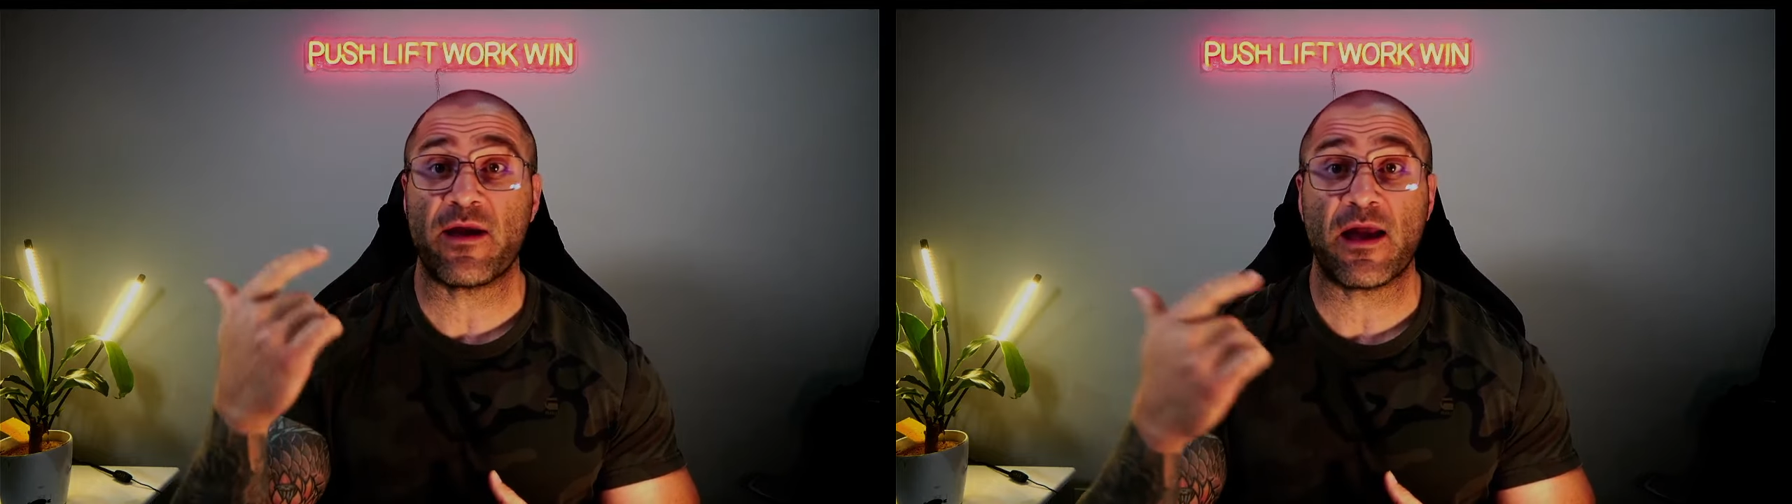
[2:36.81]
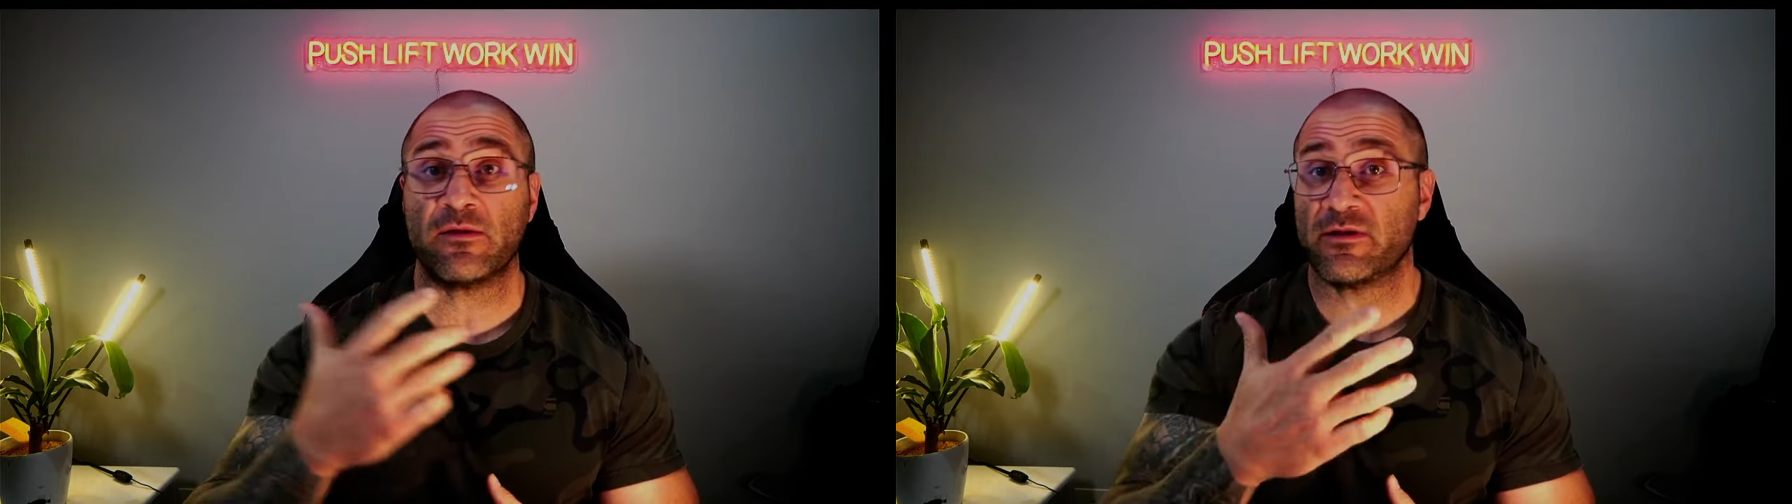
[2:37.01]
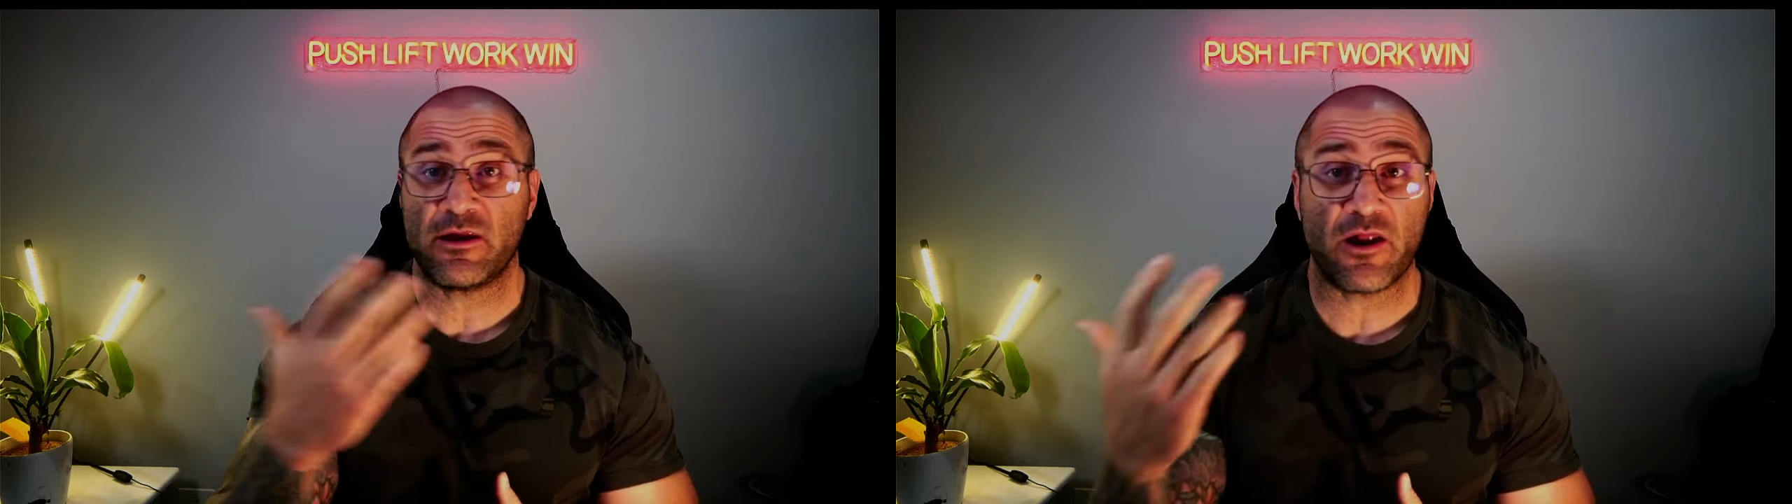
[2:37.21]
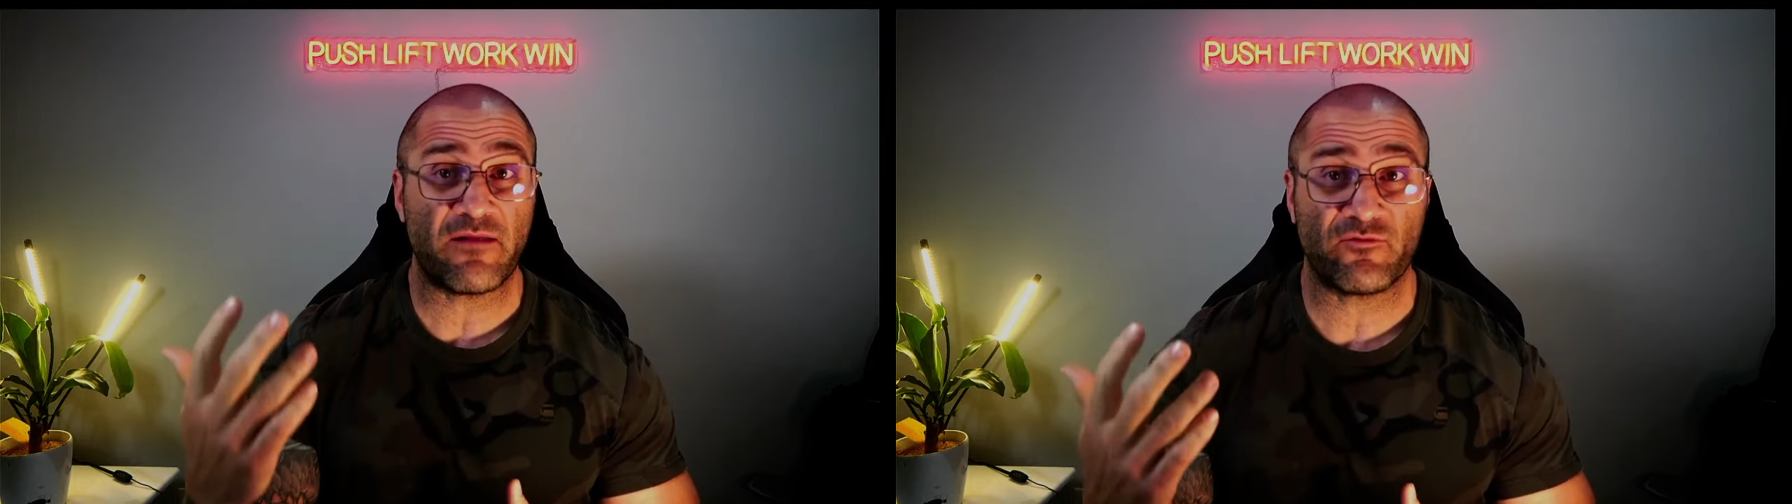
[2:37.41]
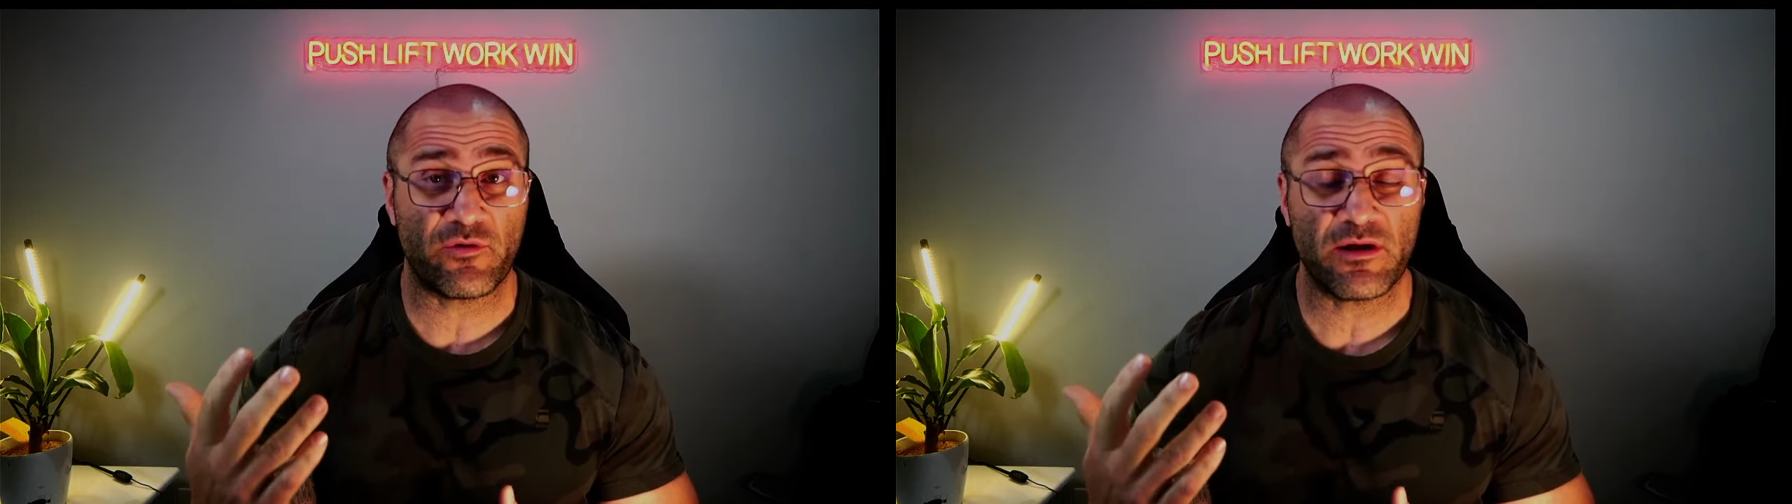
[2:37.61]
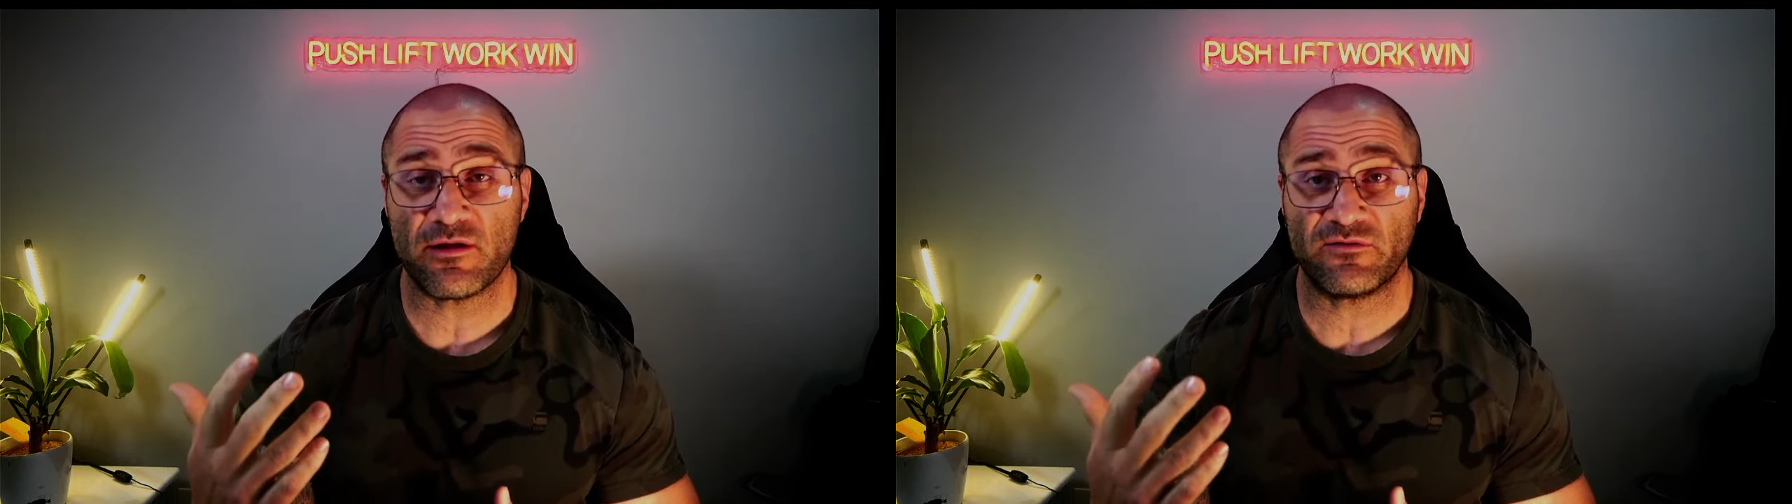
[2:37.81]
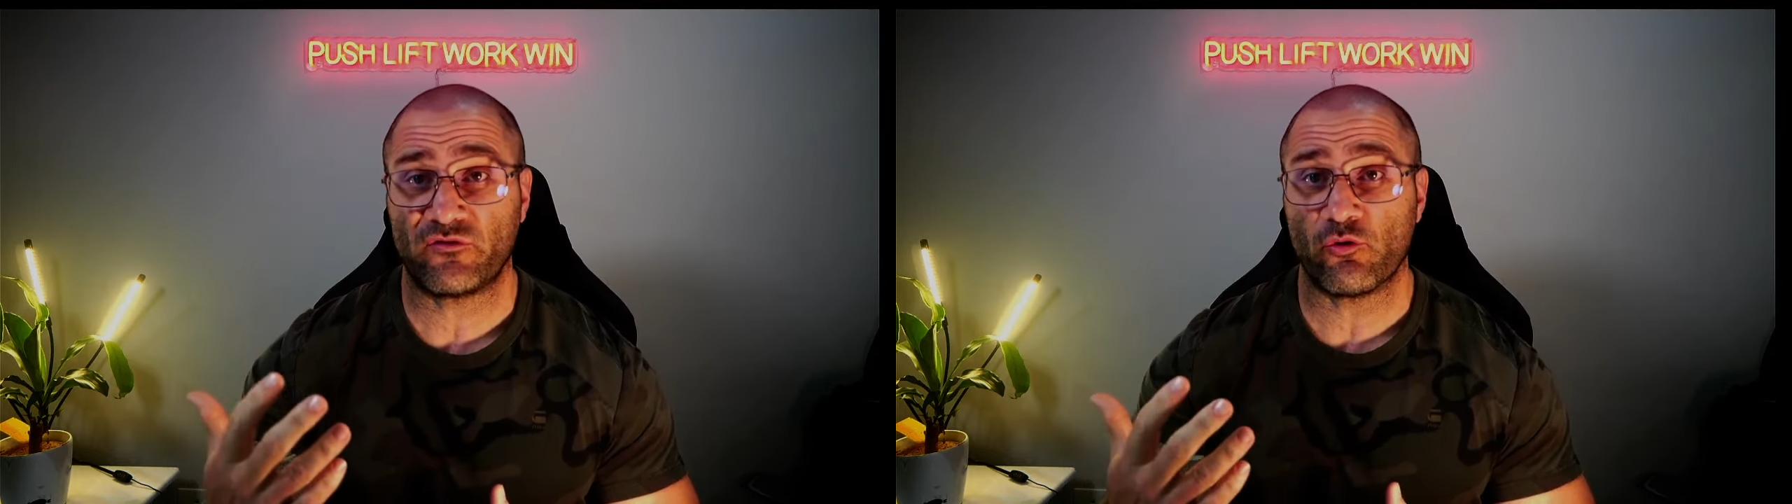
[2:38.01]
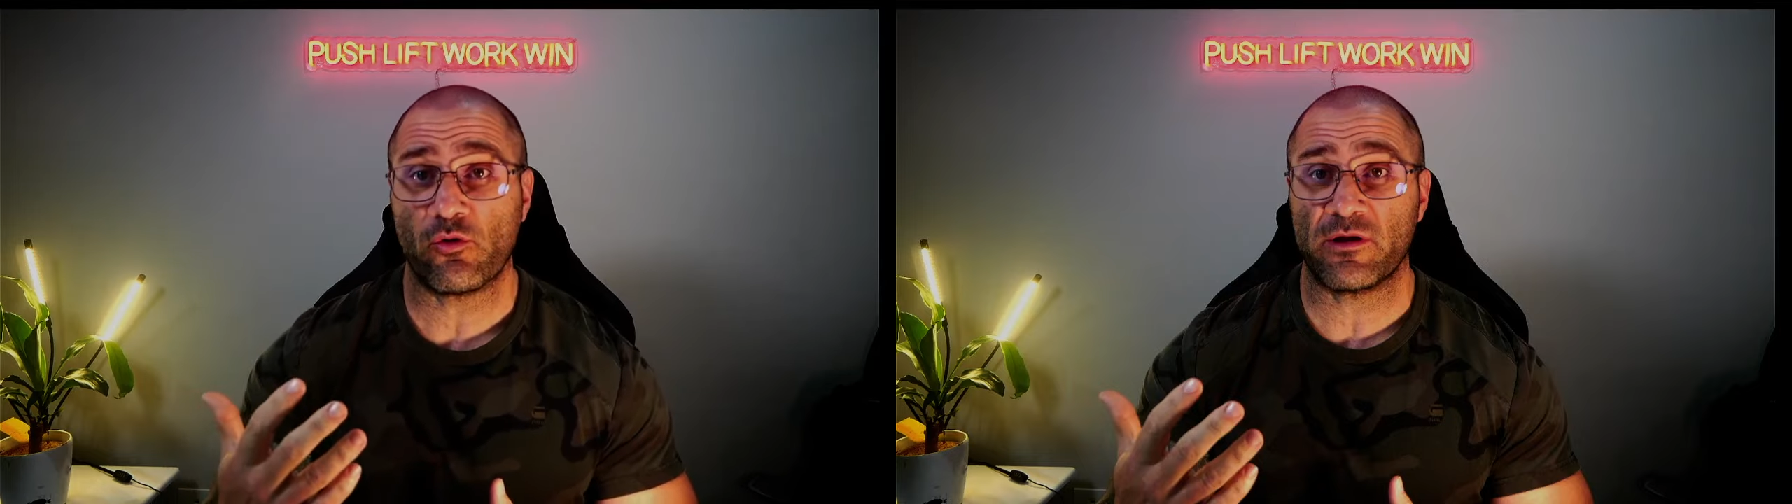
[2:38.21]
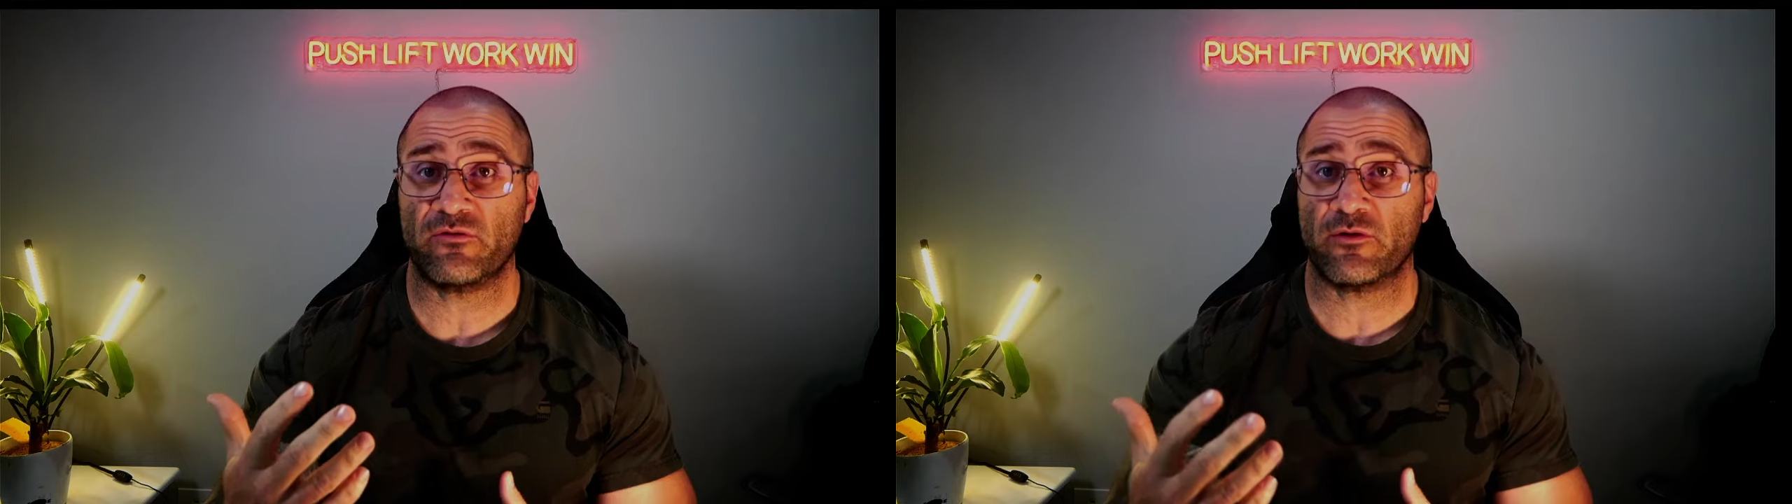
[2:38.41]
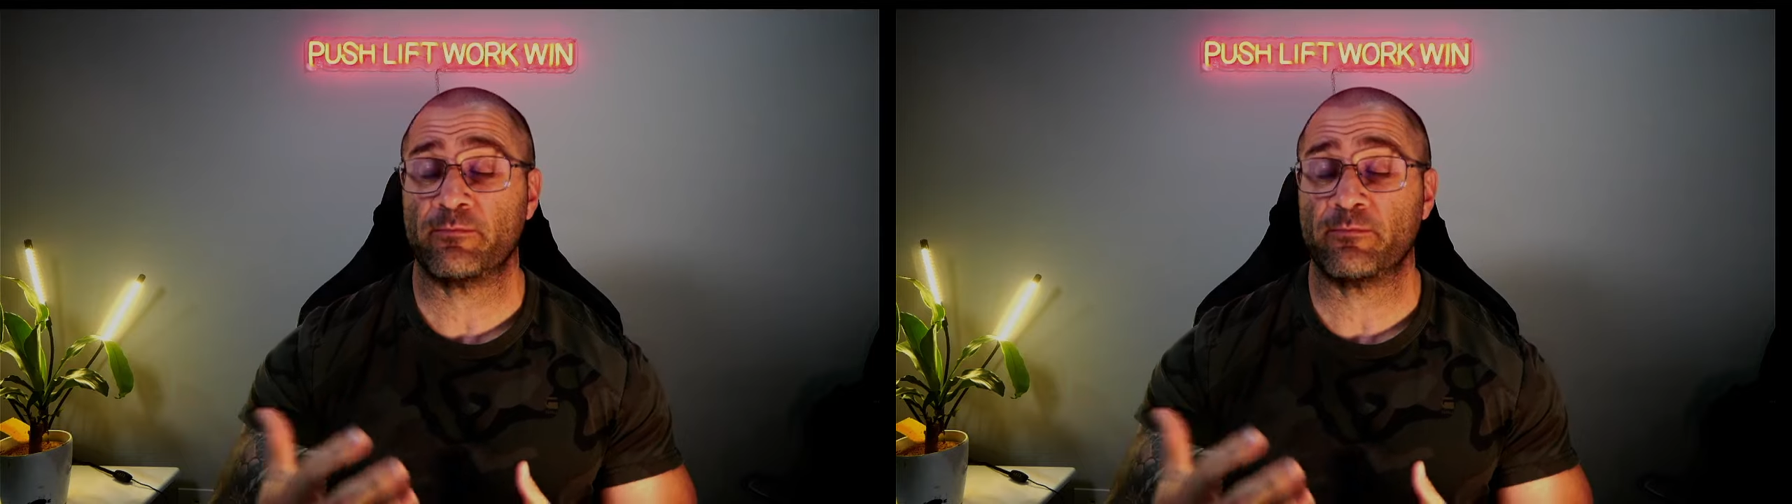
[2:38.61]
and you don't even realize you're talking to them.